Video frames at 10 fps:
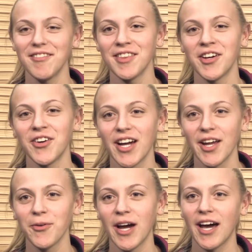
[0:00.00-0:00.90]
Even though
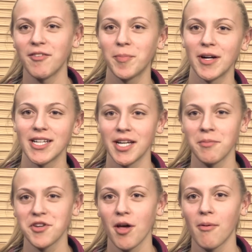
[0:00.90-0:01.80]
I have a
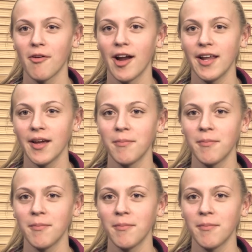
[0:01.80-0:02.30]
part-time job already,